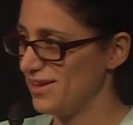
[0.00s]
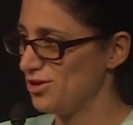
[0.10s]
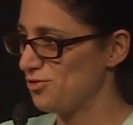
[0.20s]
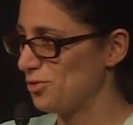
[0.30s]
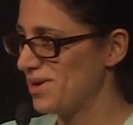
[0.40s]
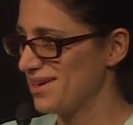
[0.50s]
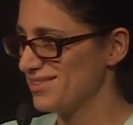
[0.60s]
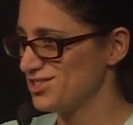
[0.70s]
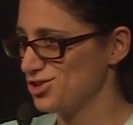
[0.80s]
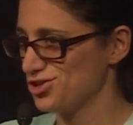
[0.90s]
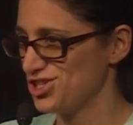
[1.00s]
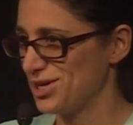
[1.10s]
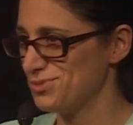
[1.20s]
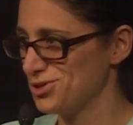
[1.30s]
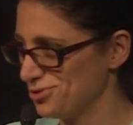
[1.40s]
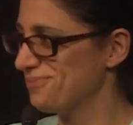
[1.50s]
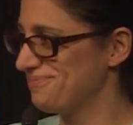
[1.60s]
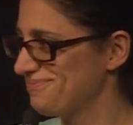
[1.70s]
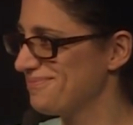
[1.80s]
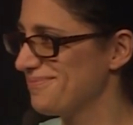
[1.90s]
thank you for making this your job too.
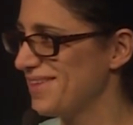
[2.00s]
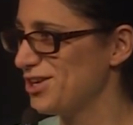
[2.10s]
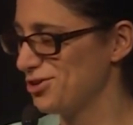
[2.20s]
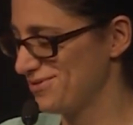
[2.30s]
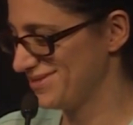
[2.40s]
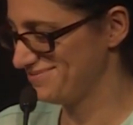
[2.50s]
Thank you.